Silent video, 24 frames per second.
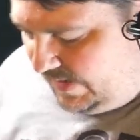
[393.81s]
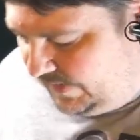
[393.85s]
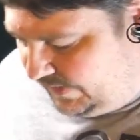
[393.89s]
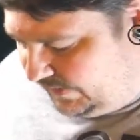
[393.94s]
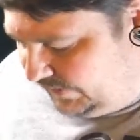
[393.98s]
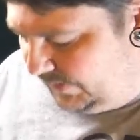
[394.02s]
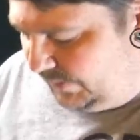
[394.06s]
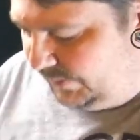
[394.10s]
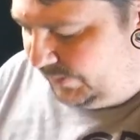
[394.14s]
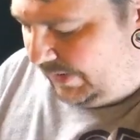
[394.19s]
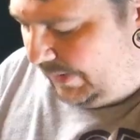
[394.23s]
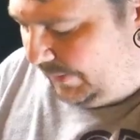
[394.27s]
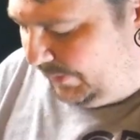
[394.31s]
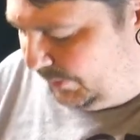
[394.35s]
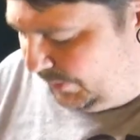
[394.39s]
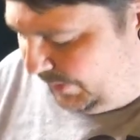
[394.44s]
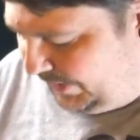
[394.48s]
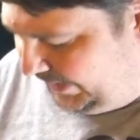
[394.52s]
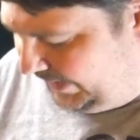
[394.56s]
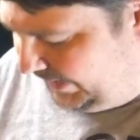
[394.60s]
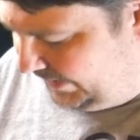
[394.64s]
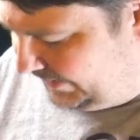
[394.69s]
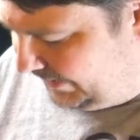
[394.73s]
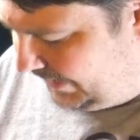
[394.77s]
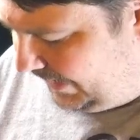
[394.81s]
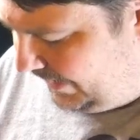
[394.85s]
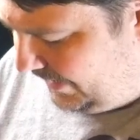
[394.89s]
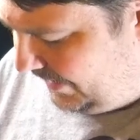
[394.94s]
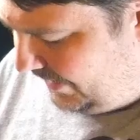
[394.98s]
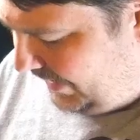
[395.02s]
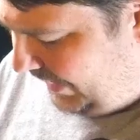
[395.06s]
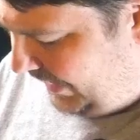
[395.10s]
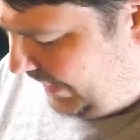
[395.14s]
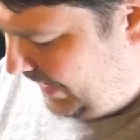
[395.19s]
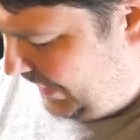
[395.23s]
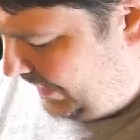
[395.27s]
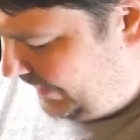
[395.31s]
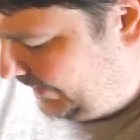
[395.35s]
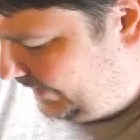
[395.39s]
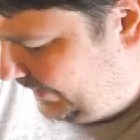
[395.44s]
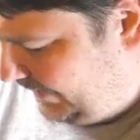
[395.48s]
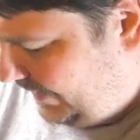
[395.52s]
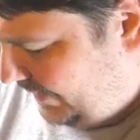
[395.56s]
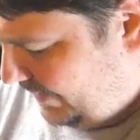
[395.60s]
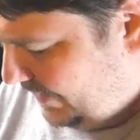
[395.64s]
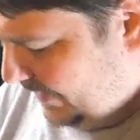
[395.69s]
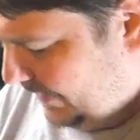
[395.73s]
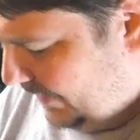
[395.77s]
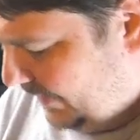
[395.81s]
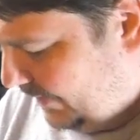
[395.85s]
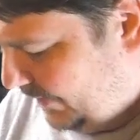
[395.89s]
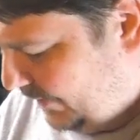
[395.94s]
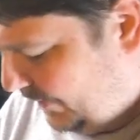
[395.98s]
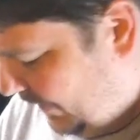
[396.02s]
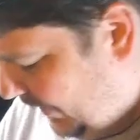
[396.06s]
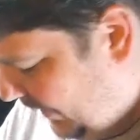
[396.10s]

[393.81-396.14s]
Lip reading: sometimes when I get tired I can't see things very